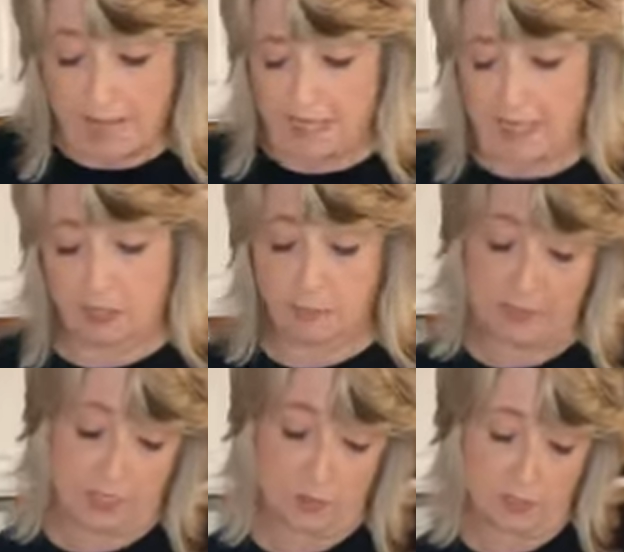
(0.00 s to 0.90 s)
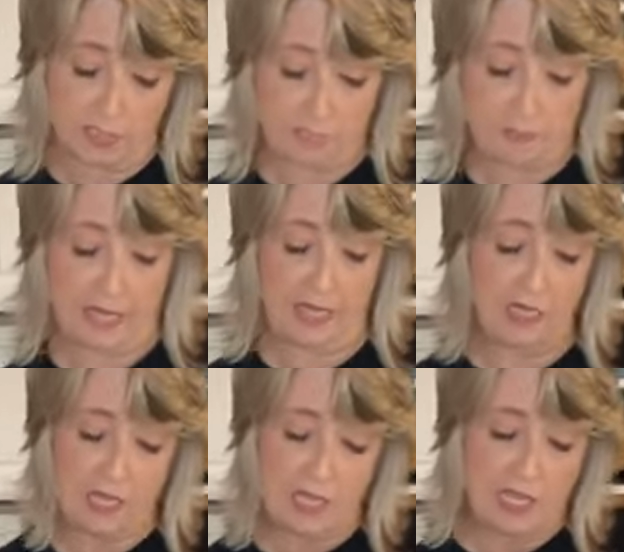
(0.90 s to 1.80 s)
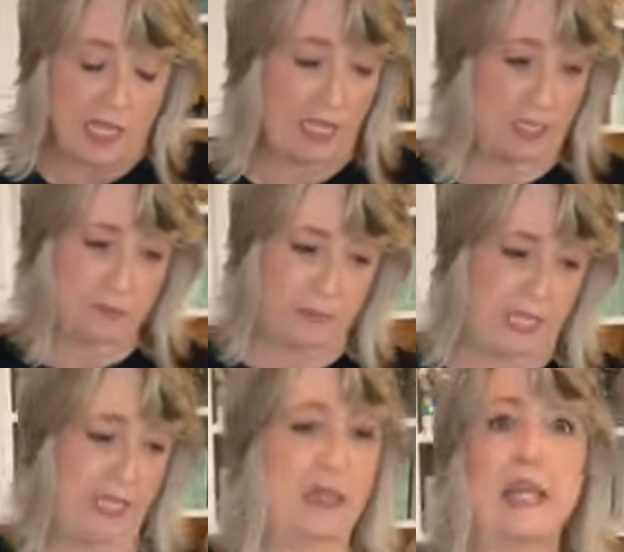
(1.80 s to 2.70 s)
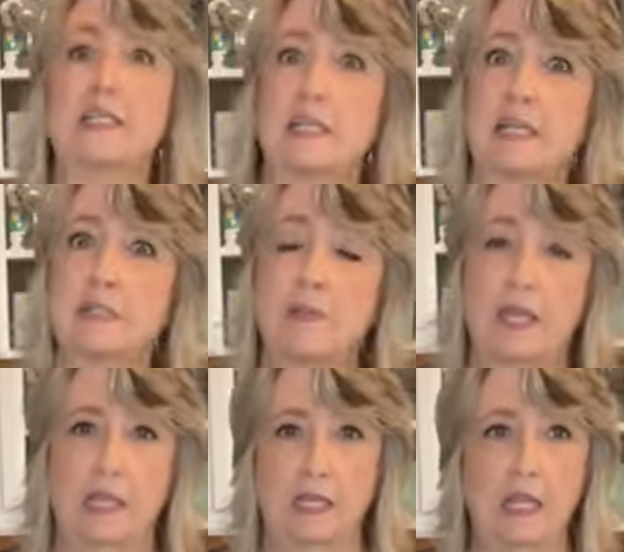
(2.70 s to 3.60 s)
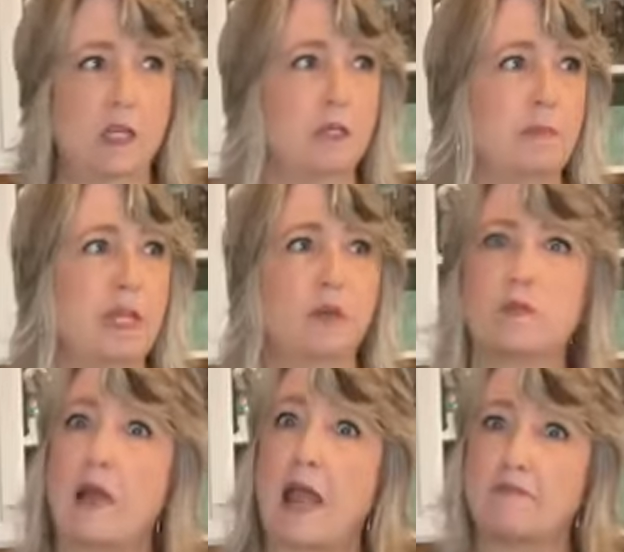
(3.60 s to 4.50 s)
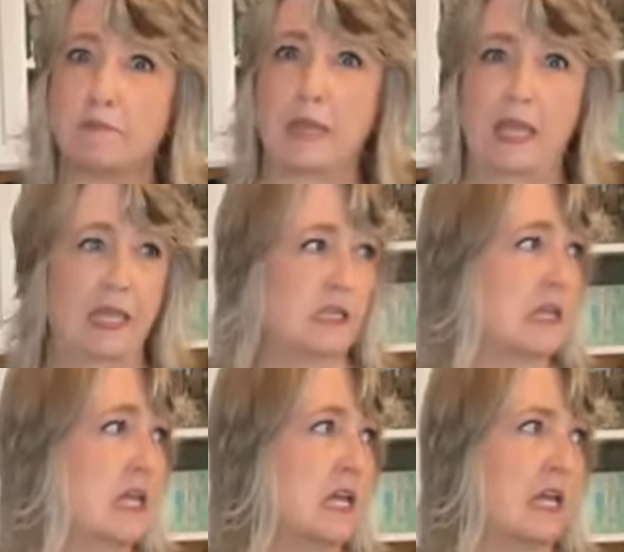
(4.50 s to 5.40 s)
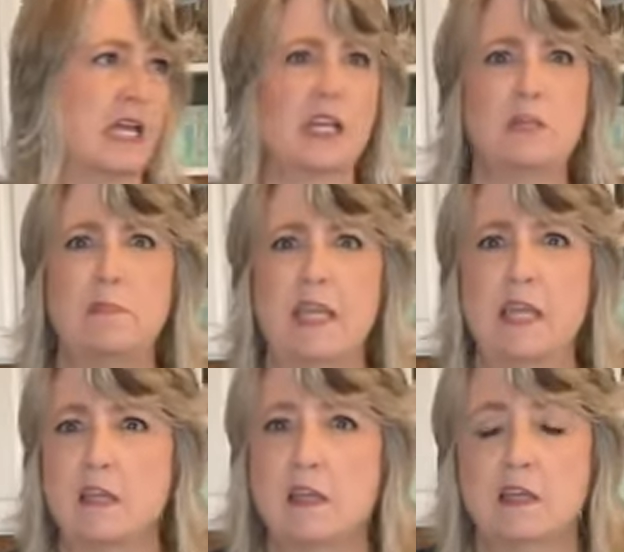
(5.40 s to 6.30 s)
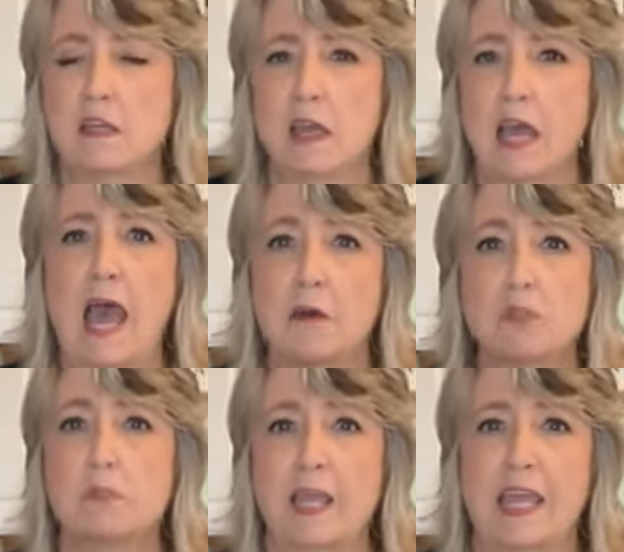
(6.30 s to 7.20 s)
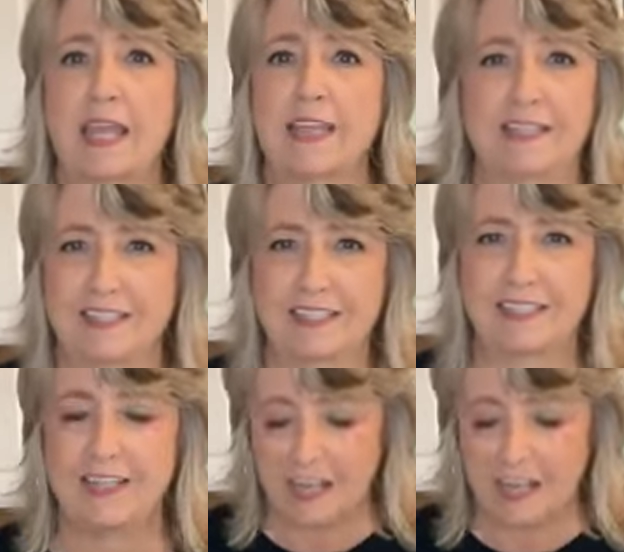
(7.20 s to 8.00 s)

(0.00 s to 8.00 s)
paint, it could be acrylic paint, it could be latex paint, it could be craft paint, it could be house paint,